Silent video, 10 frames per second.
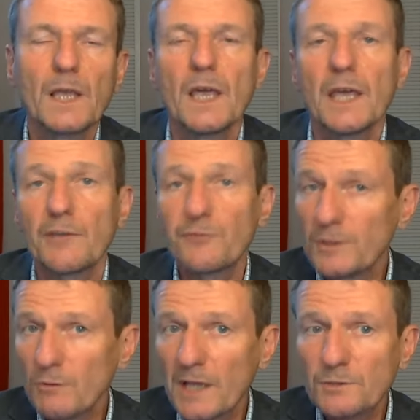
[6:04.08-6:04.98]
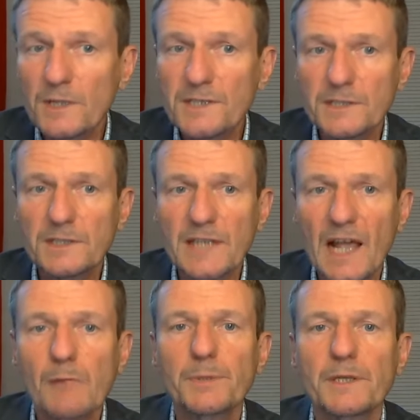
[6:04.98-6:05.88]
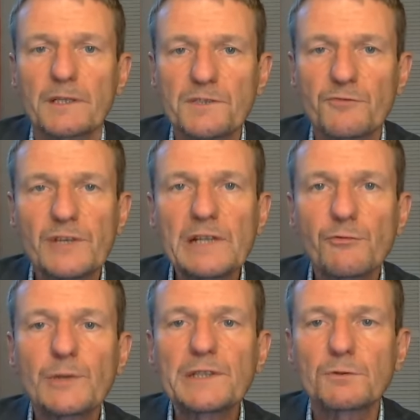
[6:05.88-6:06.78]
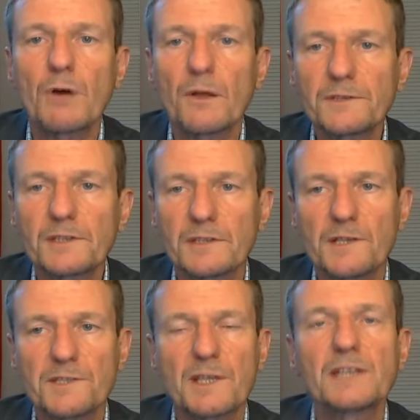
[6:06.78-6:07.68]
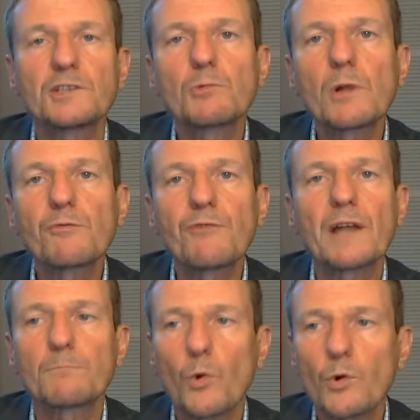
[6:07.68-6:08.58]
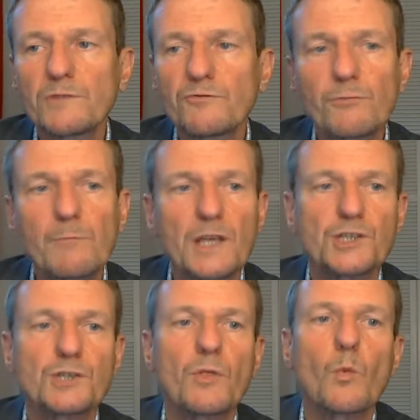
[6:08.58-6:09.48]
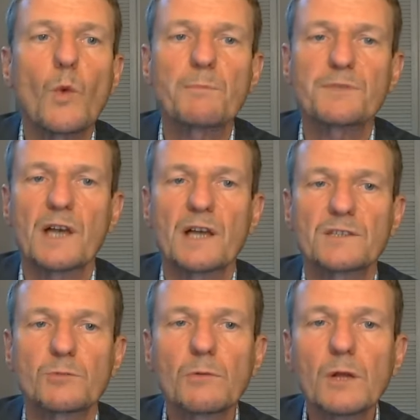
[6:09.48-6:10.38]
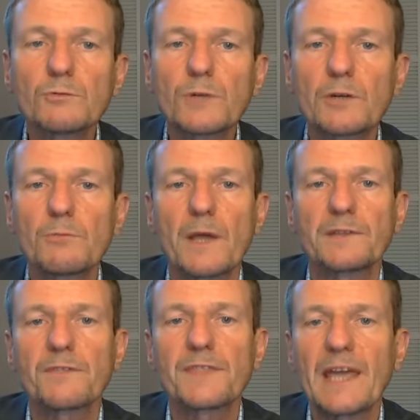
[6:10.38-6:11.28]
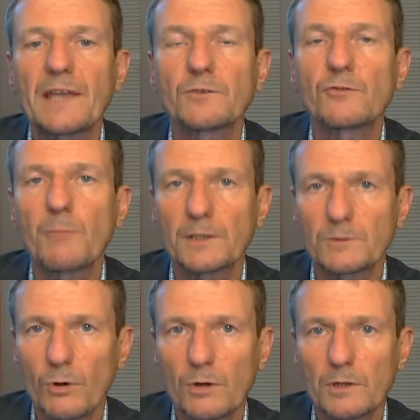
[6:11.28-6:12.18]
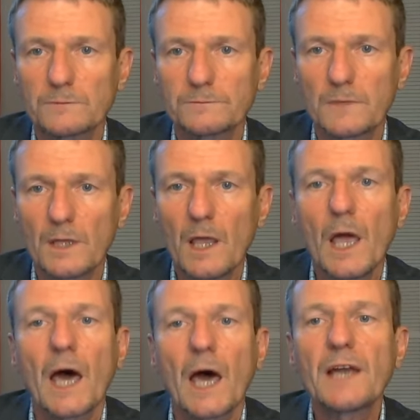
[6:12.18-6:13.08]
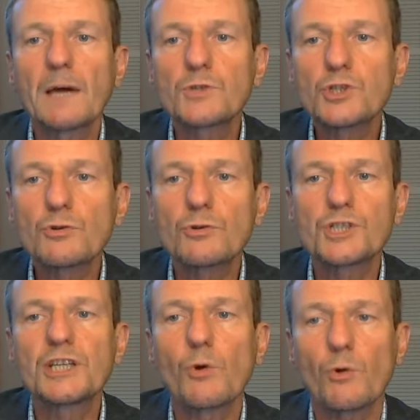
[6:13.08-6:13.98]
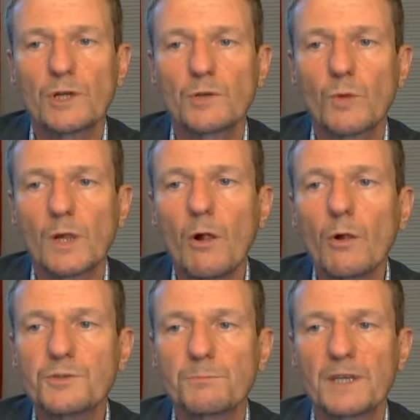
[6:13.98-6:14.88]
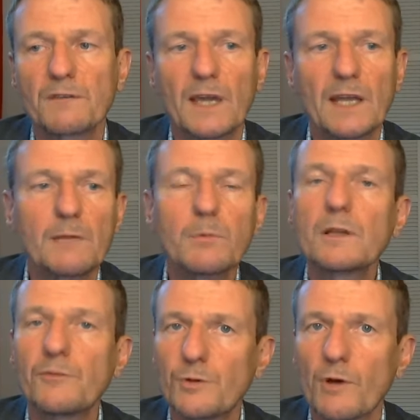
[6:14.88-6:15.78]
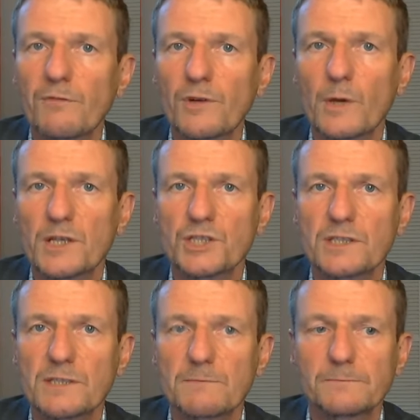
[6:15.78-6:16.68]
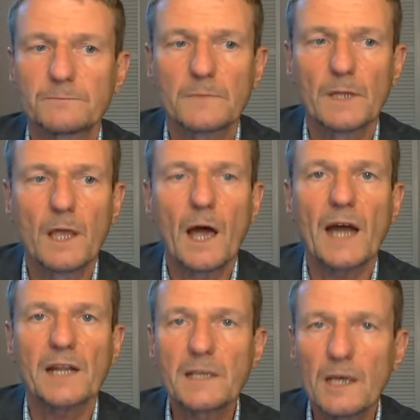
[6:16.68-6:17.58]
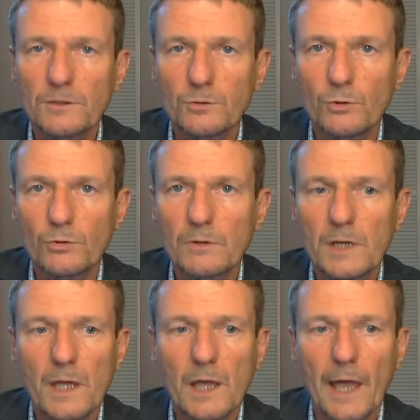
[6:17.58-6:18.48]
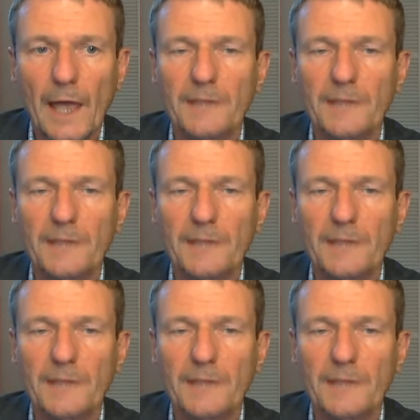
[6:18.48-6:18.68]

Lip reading: If you are interested in helping us, feel free to contact us, and you will find more information on the websites we will recommend at the end of my talk. And I'm sure Shiori will also be available if you have questions. Arigato and